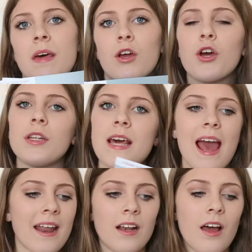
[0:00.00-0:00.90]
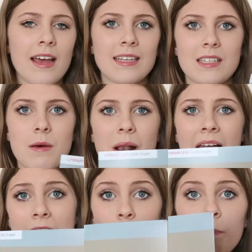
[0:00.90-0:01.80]
They're good. They analyse the
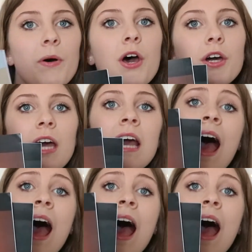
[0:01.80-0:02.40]
play or book,